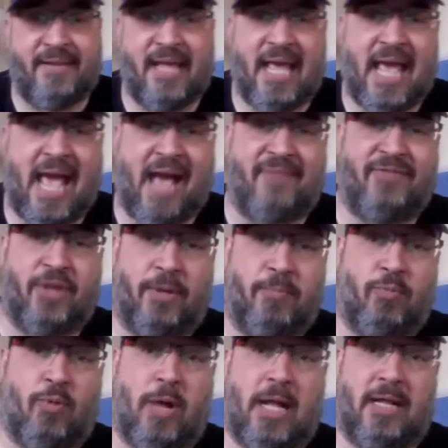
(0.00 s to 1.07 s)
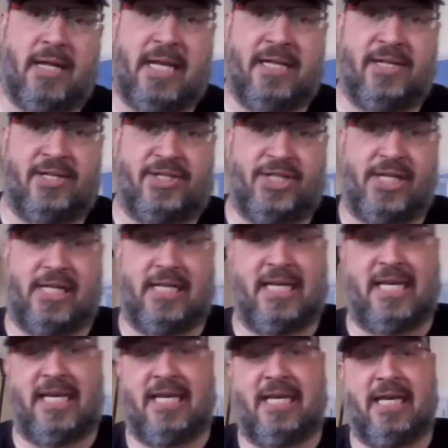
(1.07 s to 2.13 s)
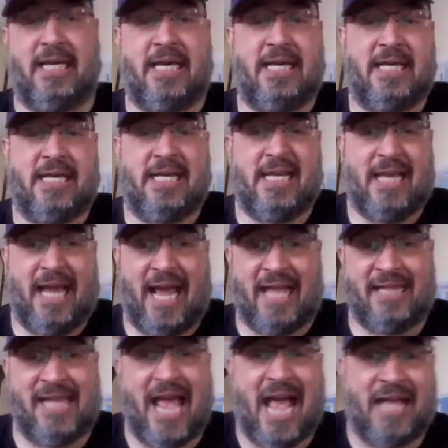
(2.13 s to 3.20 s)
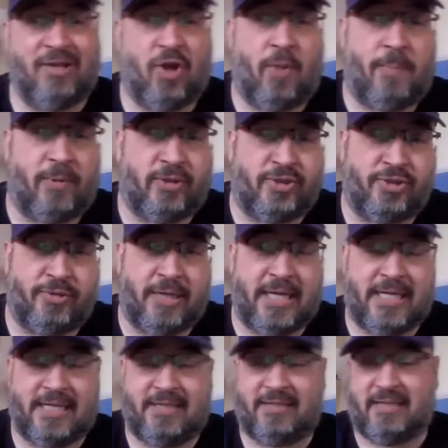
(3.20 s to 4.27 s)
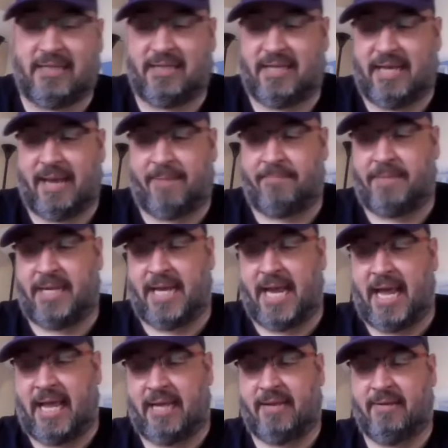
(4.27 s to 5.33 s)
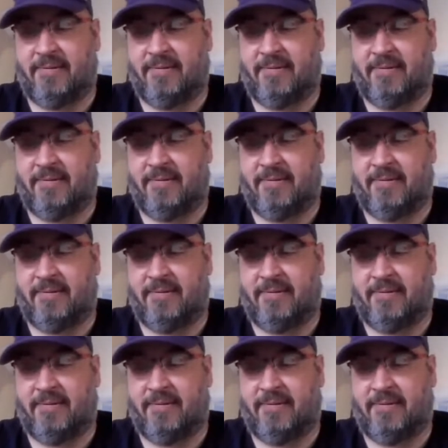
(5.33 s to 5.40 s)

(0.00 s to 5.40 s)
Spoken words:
have done well in the G League and had opportunities in the NBA.